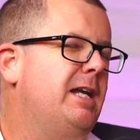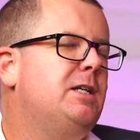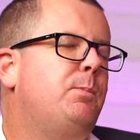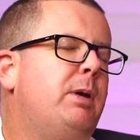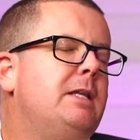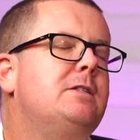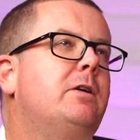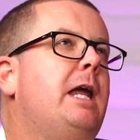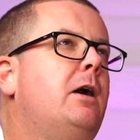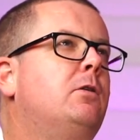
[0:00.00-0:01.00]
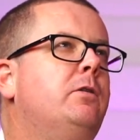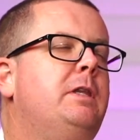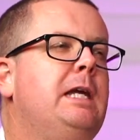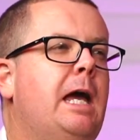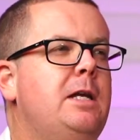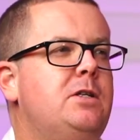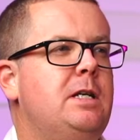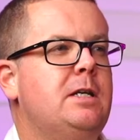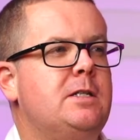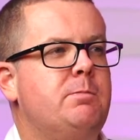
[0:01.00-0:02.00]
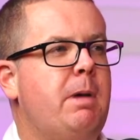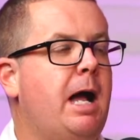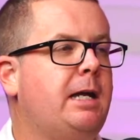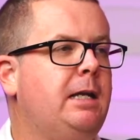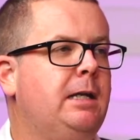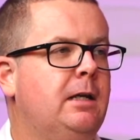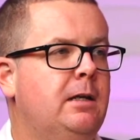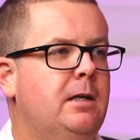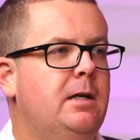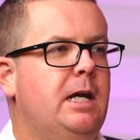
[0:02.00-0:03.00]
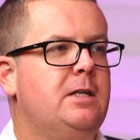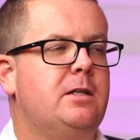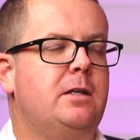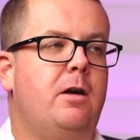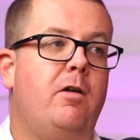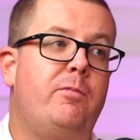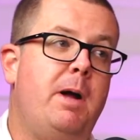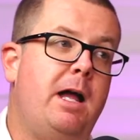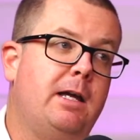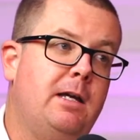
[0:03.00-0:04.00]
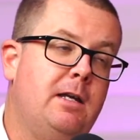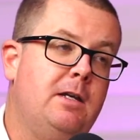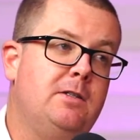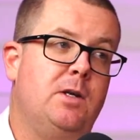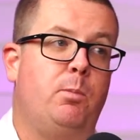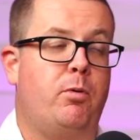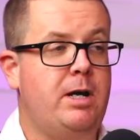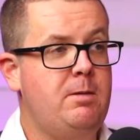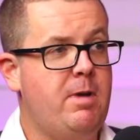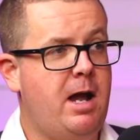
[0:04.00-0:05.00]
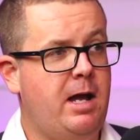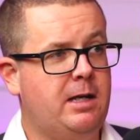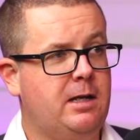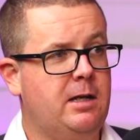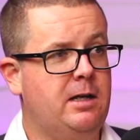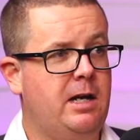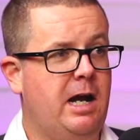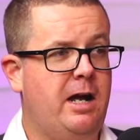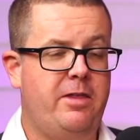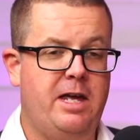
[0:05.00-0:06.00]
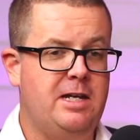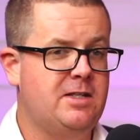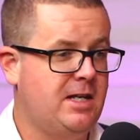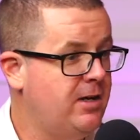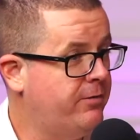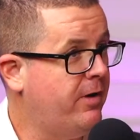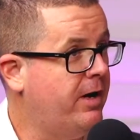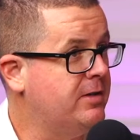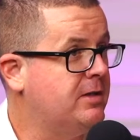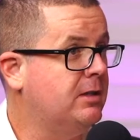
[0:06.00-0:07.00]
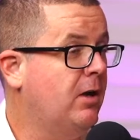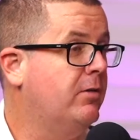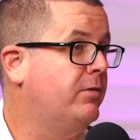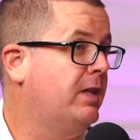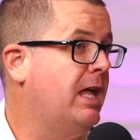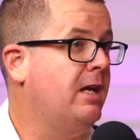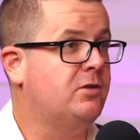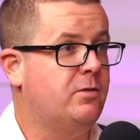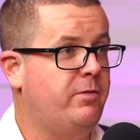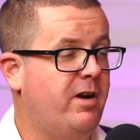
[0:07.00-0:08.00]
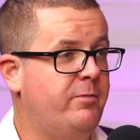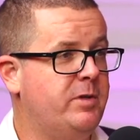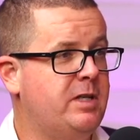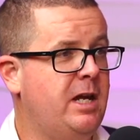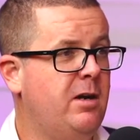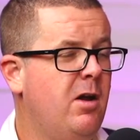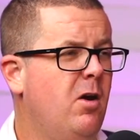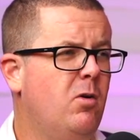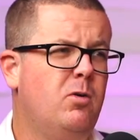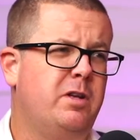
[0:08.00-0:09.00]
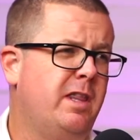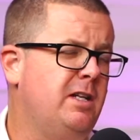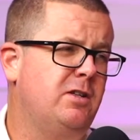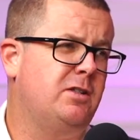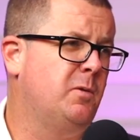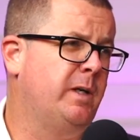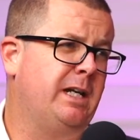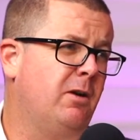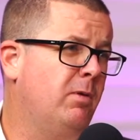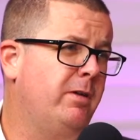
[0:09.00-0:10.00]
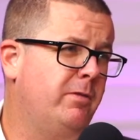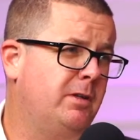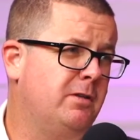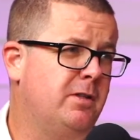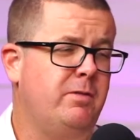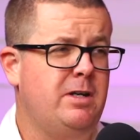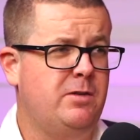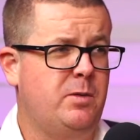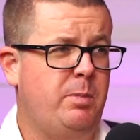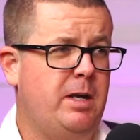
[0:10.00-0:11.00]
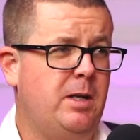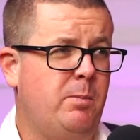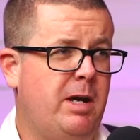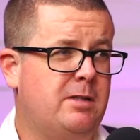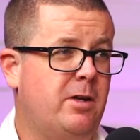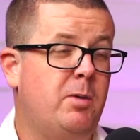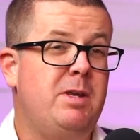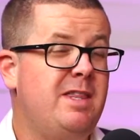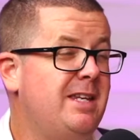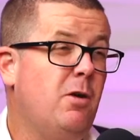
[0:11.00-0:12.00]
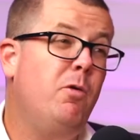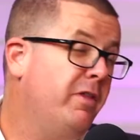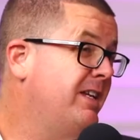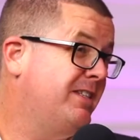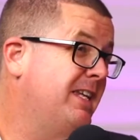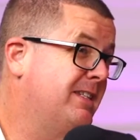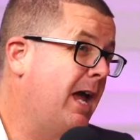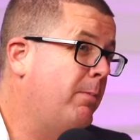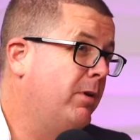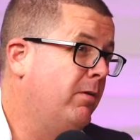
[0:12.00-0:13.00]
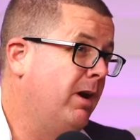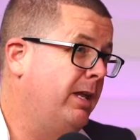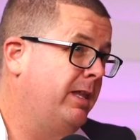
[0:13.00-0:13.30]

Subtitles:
And it depends on how good the agent is marketing it. Is it an off market? Is it a pre-market? Are they incentivized to go for that extra 5%, or do they just want to get rid of it because the vendors are paying the backside? I mean, all these things happen, right?